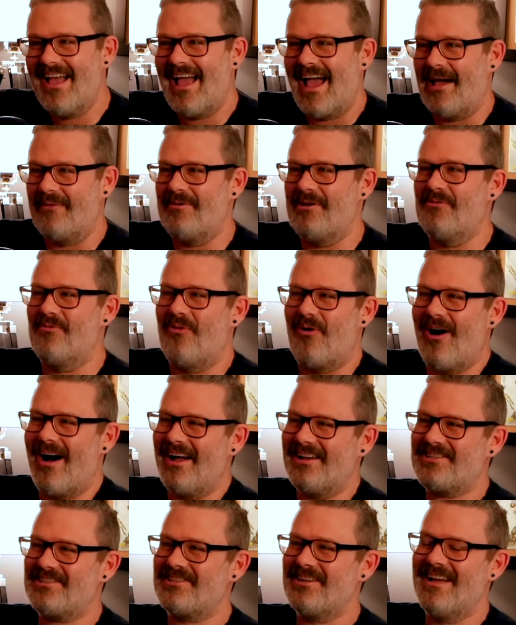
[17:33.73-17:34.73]
And we
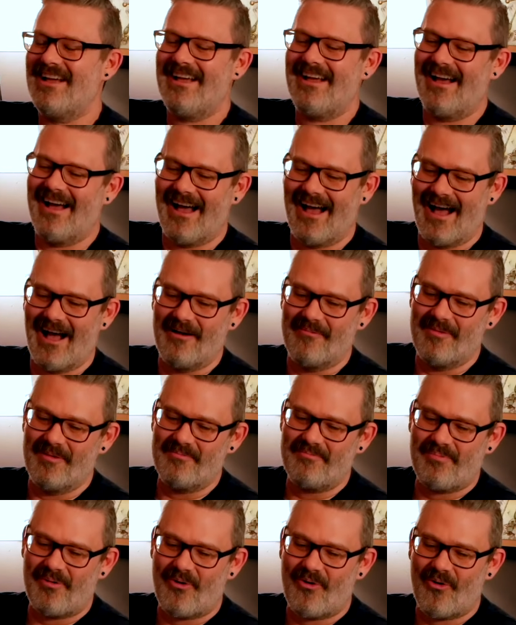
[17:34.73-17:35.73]
watch um,
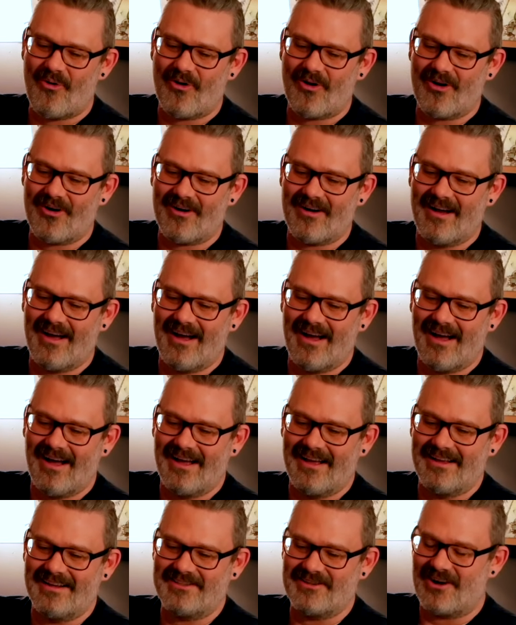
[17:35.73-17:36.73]
poor
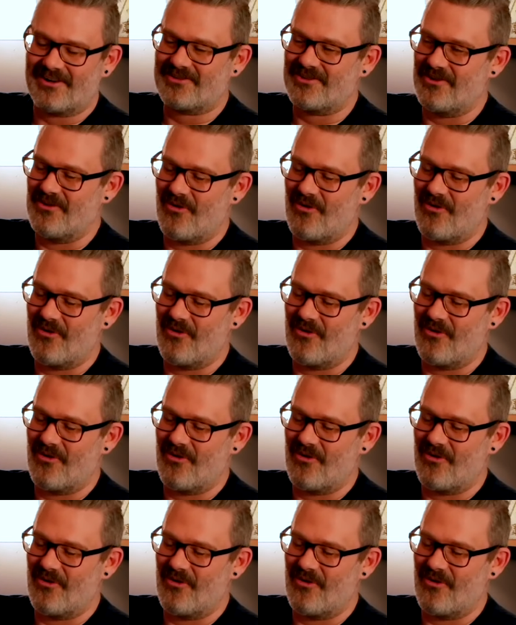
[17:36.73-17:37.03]
uh, Dr.